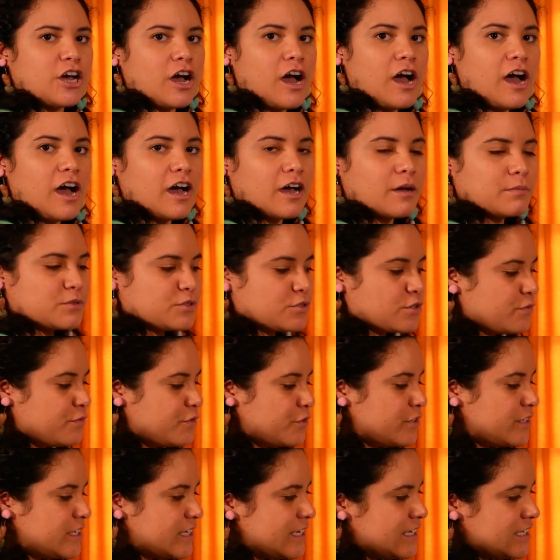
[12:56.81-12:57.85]
job. So
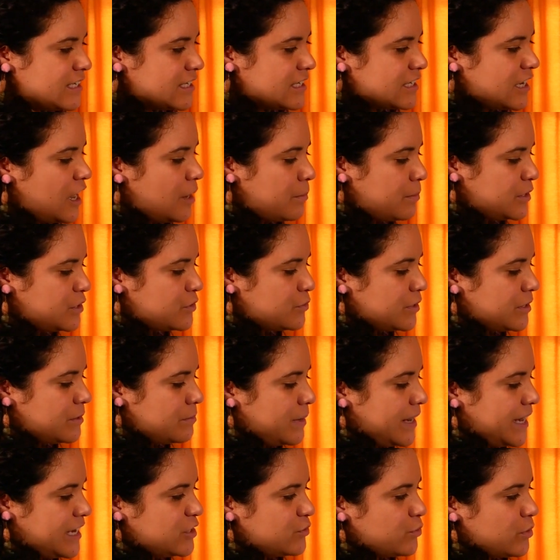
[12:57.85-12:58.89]
if you didn't stop
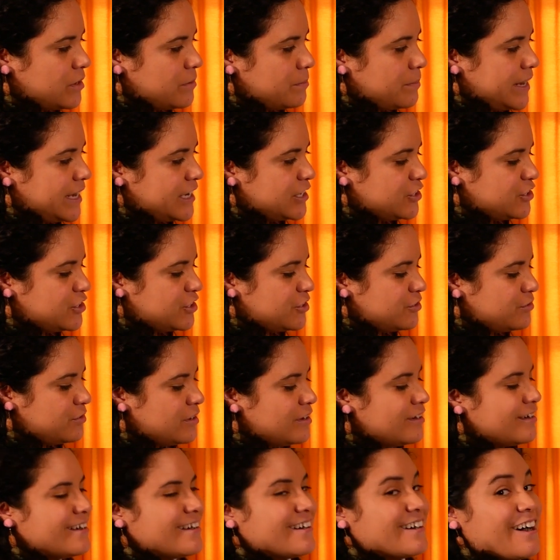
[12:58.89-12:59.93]
between page one and page two,
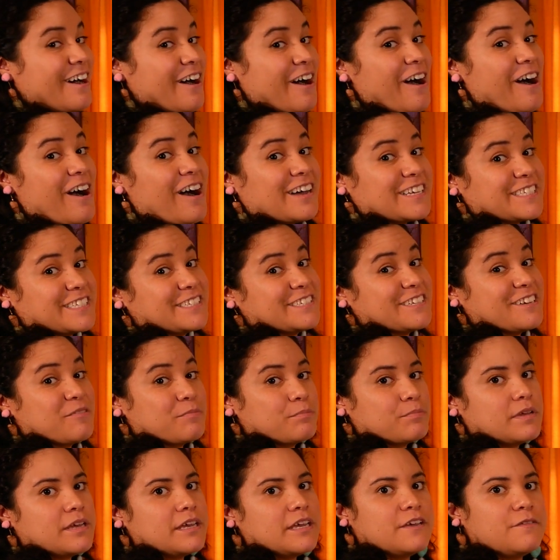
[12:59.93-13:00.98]

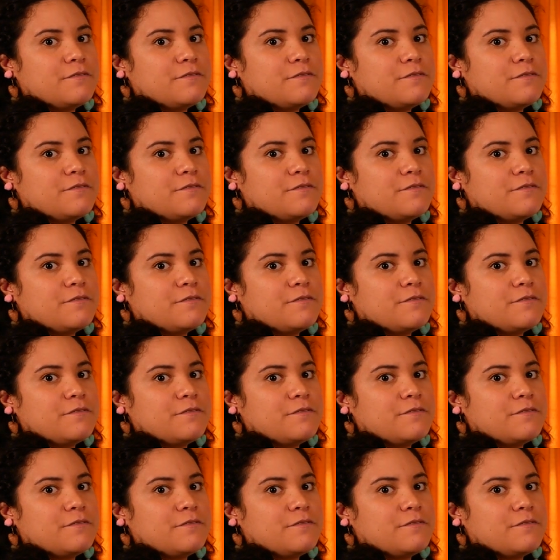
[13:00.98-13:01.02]
awesome.